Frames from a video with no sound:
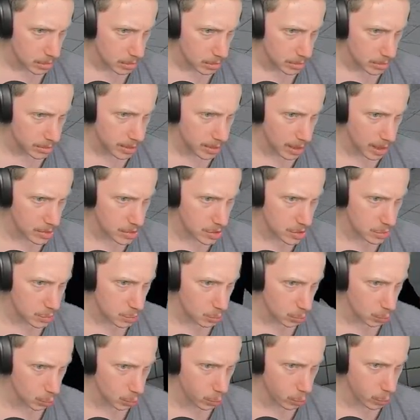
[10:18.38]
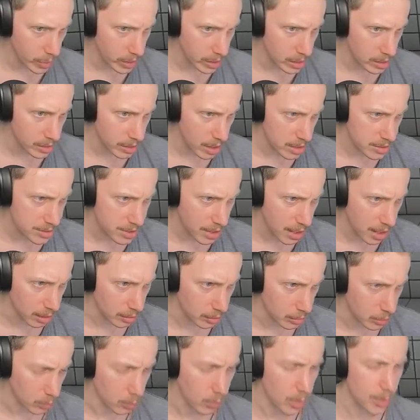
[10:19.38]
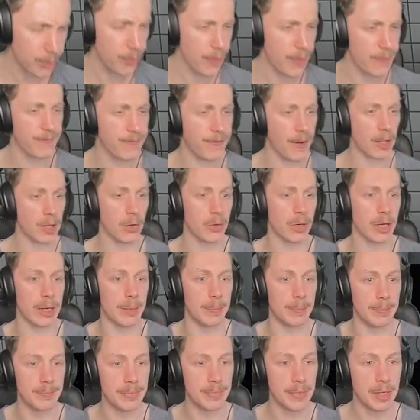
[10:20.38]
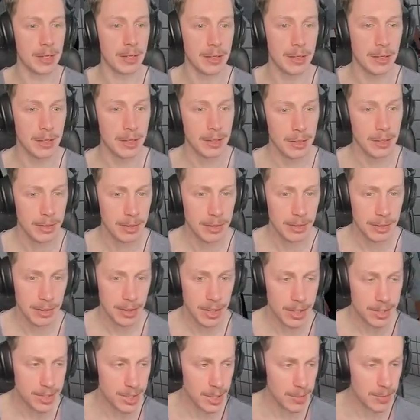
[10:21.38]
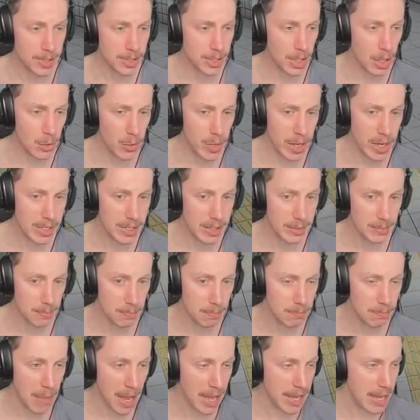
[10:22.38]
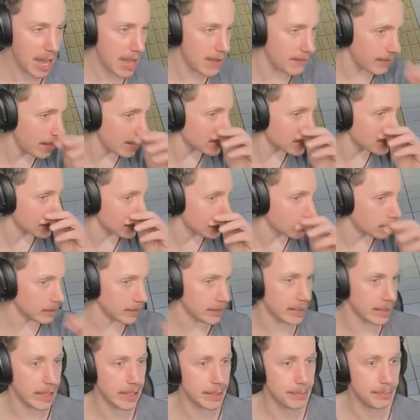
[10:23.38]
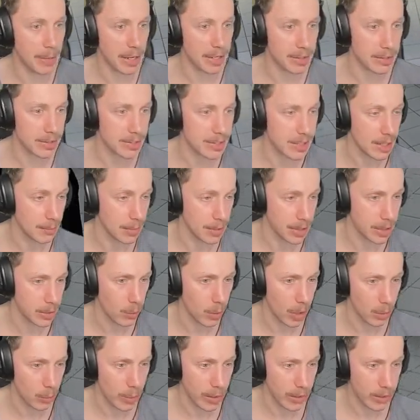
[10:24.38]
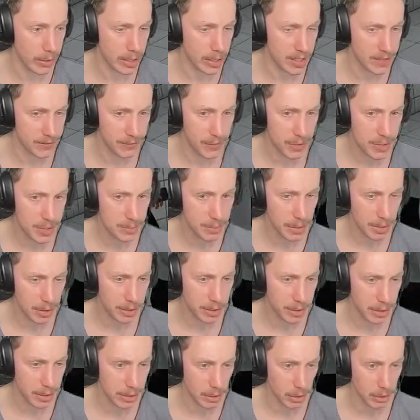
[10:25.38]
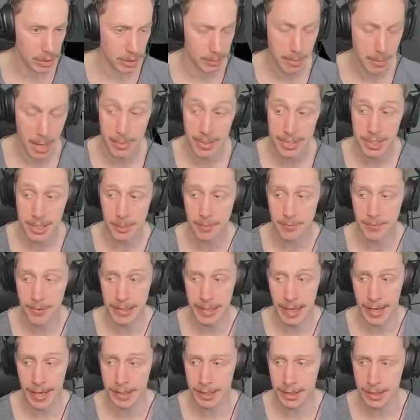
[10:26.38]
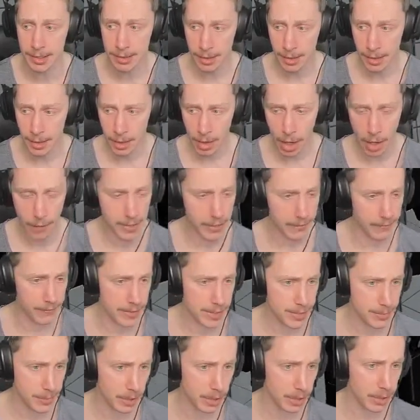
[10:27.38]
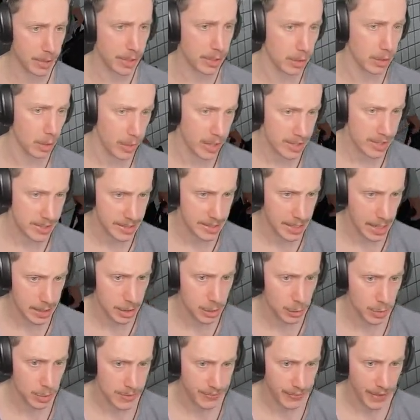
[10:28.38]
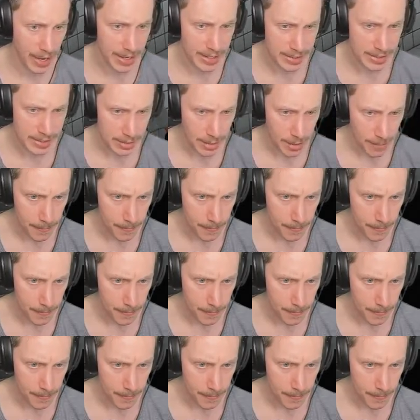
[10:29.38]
That's weird as hell. What if we follow him? It seems as though he may have accidentally headbutted somebody while wearing an invisibility cloak, and maybe some of the ink of the invisibility cloak has attached to his face.